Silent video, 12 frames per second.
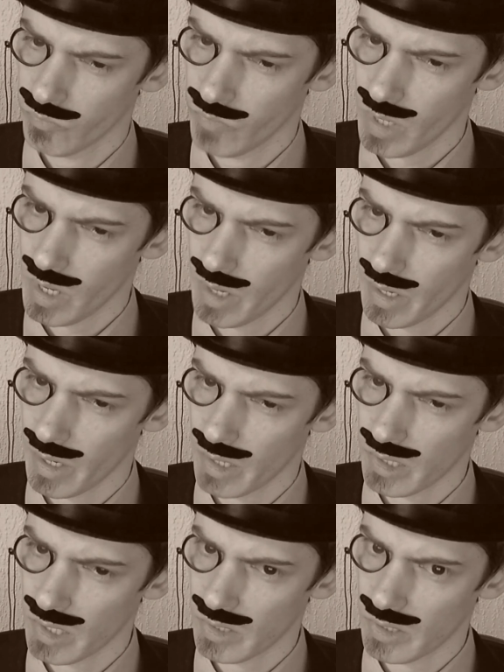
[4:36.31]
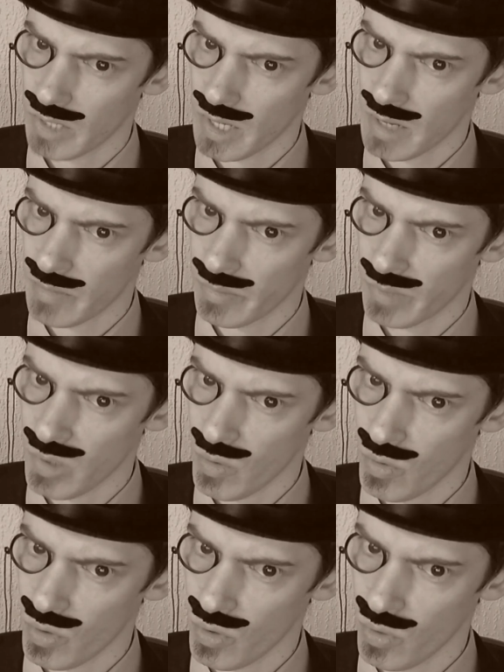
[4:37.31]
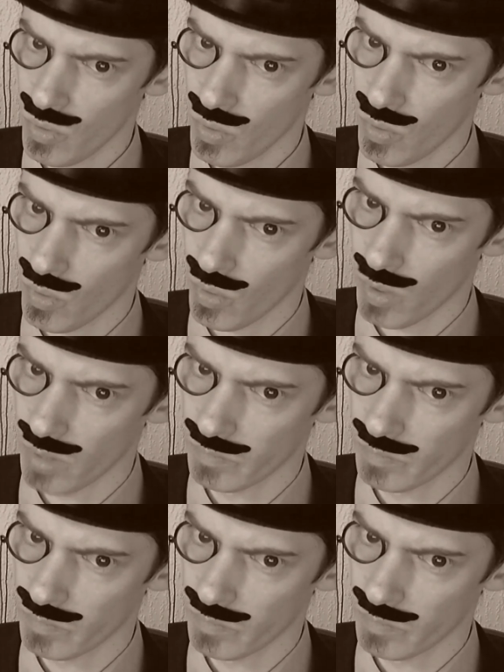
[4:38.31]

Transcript: Yes, it seems you do.